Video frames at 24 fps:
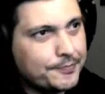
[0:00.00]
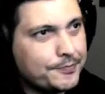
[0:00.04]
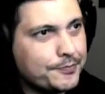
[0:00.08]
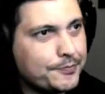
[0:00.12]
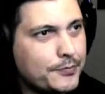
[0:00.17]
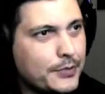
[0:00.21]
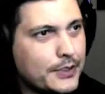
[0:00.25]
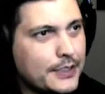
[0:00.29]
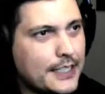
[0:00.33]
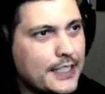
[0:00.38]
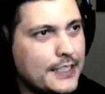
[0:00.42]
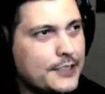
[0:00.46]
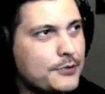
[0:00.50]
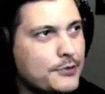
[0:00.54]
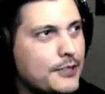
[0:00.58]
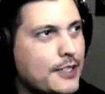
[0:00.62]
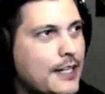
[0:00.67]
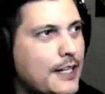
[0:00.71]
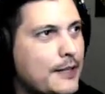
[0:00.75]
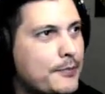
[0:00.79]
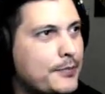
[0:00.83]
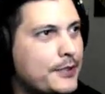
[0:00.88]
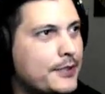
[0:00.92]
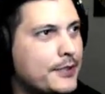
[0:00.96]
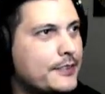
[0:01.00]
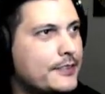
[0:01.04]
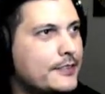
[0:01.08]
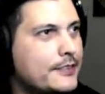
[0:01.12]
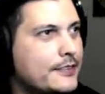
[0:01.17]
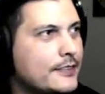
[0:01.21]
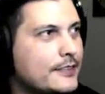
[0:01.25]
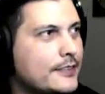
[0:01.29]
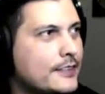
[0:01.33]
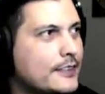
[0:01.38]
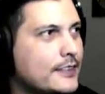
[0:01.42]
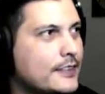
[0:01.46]
But that's what happened.
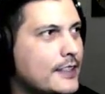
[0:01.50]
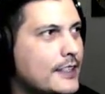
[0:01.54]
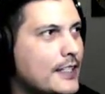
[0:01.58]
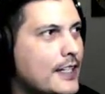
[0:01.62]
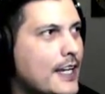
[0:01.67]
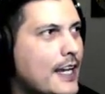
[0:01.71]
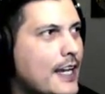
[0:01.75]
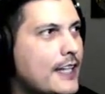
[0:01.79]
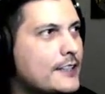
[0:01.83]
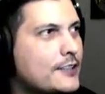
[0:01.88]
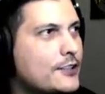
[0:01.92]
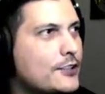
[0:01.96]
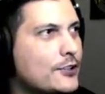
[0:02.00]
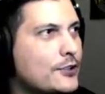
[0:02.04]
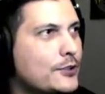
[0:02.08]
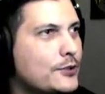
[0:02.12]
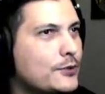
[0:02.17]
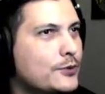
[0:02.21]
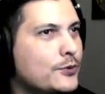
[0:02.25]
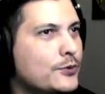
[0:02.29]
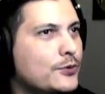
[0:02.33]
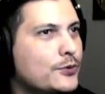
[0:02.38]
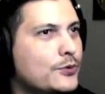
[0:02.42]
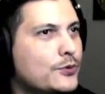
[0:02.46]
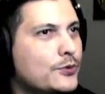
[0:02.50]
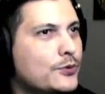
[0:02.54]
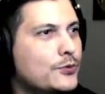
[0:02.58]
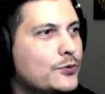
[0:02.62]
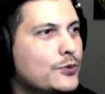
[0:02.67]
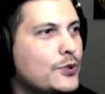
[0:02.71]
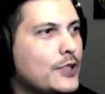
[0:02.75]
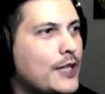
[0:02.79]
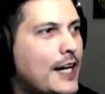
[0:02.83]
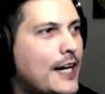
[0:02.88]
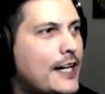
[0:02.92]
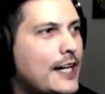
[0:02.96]
And so
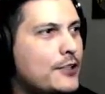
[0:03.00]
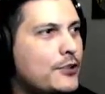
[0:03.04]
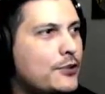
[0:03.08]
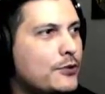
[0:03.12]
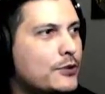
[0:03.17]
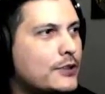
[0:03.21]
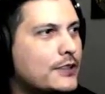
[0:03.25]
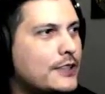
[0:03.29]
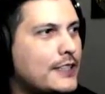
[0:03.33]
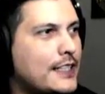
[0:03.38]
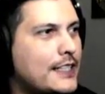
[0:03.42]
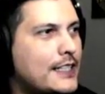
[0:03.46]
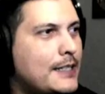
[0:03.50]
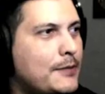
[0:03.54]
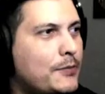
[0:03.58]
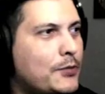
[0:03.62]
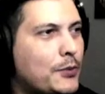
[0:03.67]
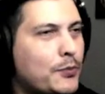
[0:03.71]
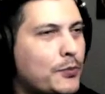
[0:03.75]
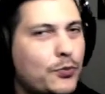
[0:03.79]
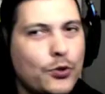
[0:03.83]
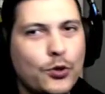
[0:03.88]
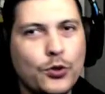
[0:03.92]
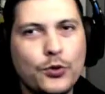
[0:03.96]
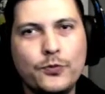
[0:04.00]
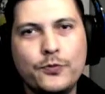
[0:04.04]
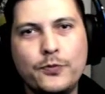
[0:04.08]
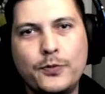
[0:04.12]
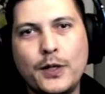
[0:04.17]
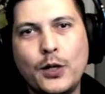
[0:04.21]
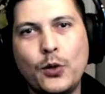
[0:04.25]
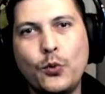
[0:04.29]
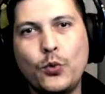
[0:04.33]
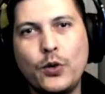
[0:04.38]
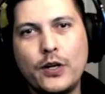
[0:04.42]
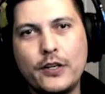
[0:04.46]
what I do is I keep the probe
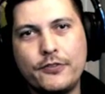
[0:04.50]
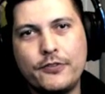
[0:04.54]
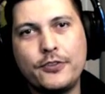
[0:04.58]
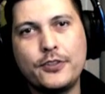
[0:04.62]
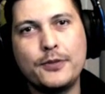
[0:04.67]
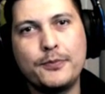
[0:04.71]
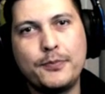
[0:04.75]
away from the